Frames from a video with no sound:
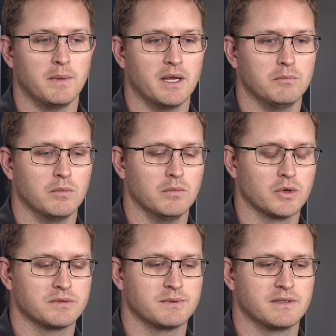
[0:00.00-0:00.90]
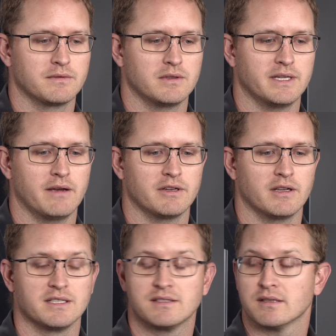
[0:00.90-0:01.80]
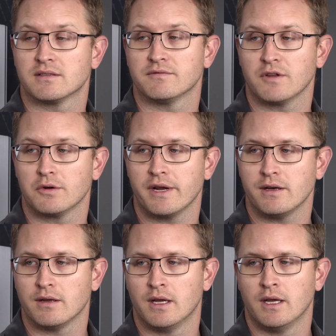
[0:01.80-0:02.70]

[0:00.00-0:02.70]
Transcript: and more specifically having a consistent flow rate.